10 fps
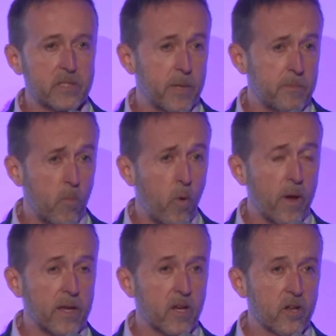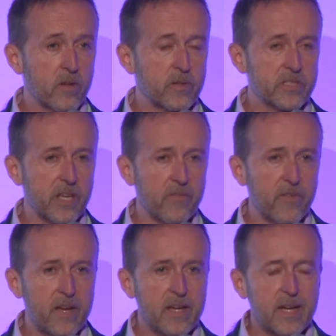to be more inclusive,
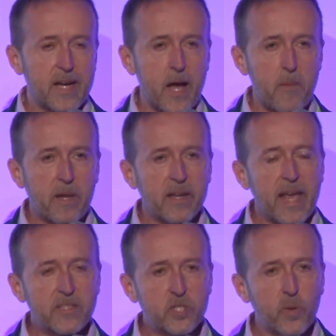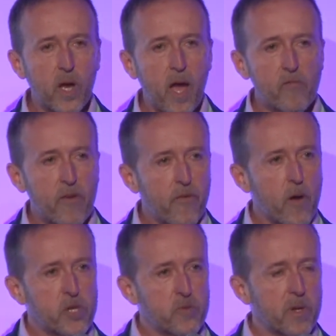led to a
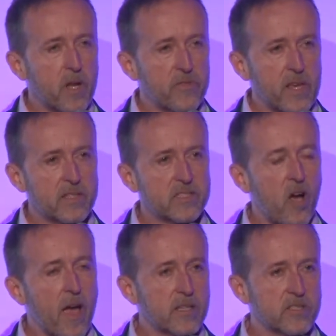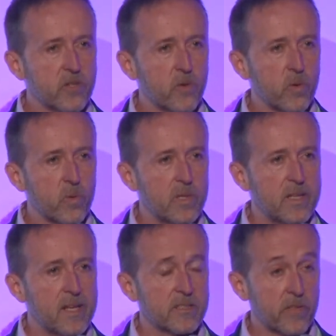refurbishment of the entire school
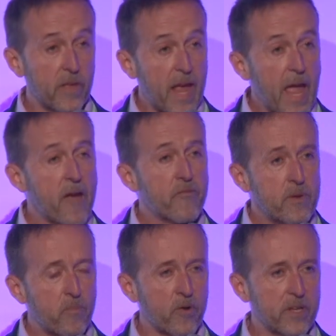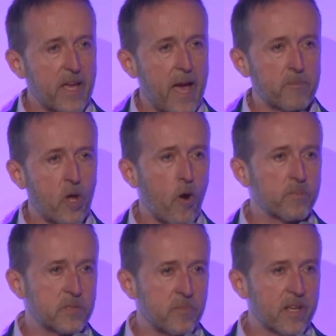so that everybody had
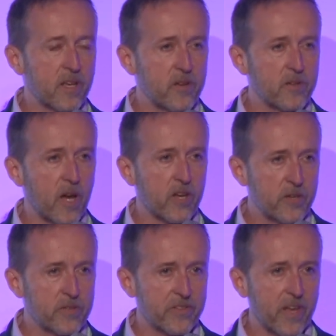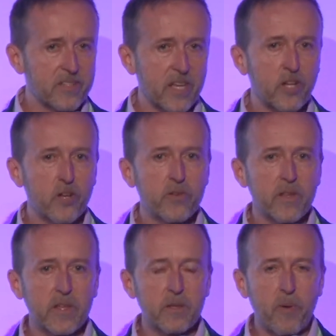optimal acoustics,
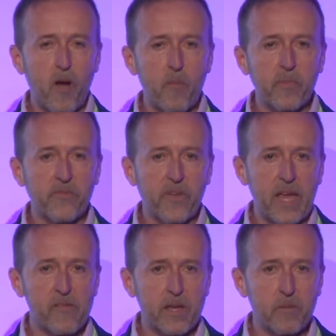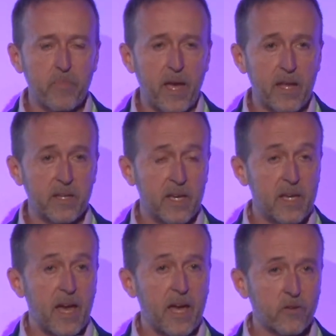including the Department for Hearing Impaired
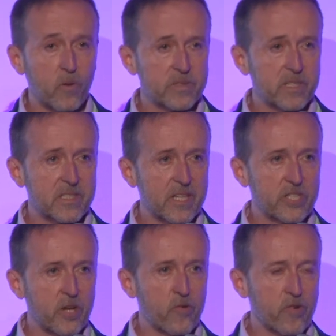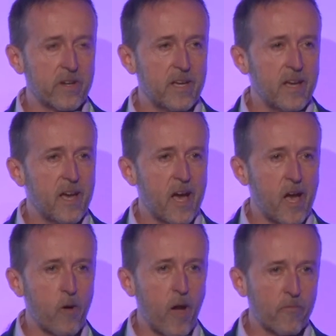and Autistic Children,
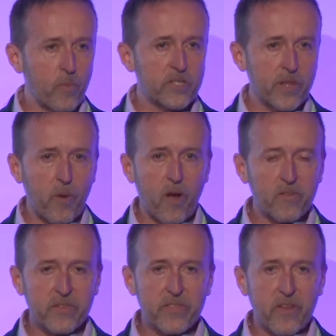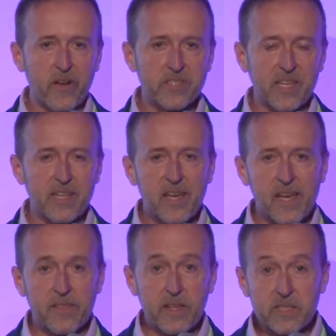of which there were over 30.
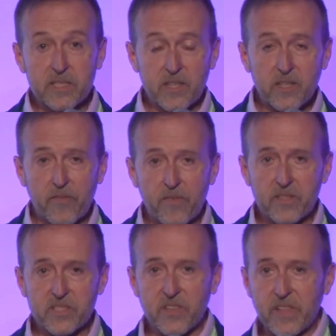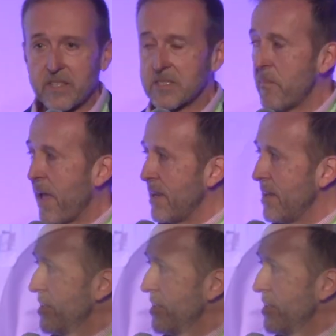This is the difference that it's made.